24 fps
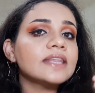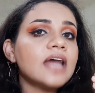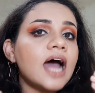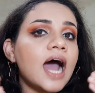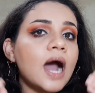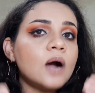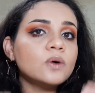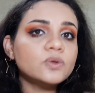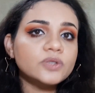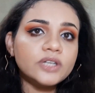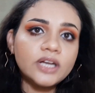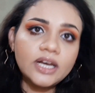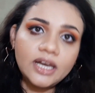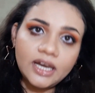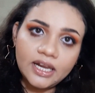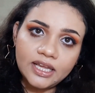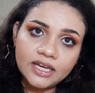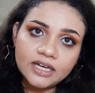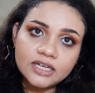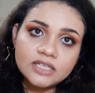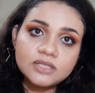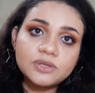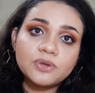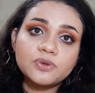and the outer
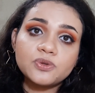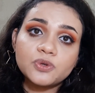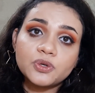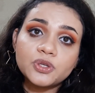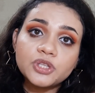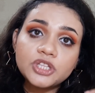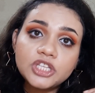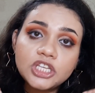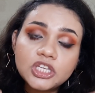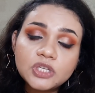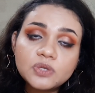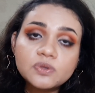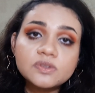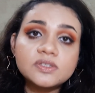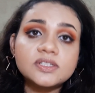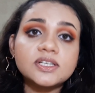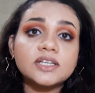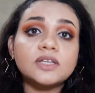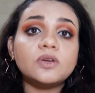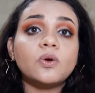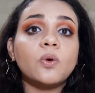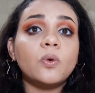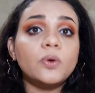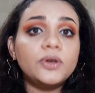layers so you need to
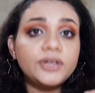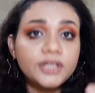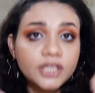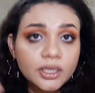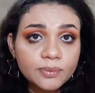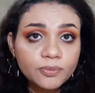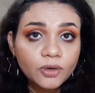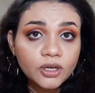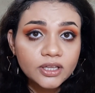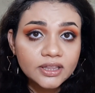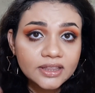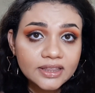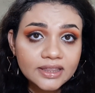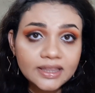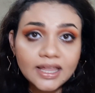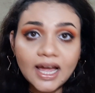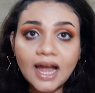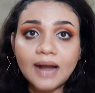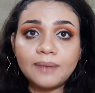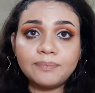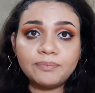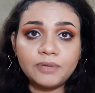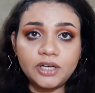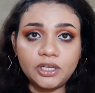study only about
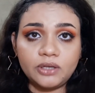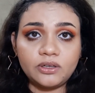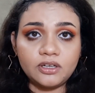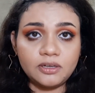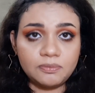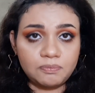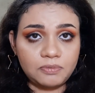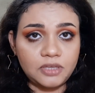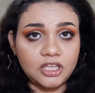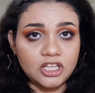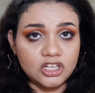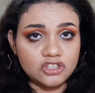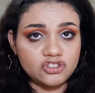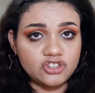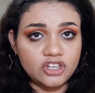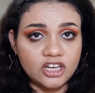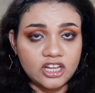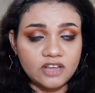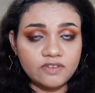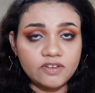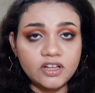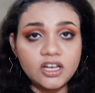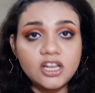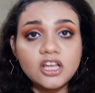that particular
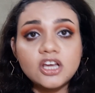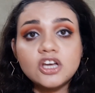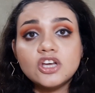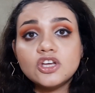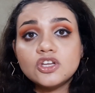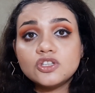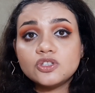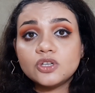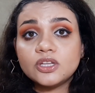ph level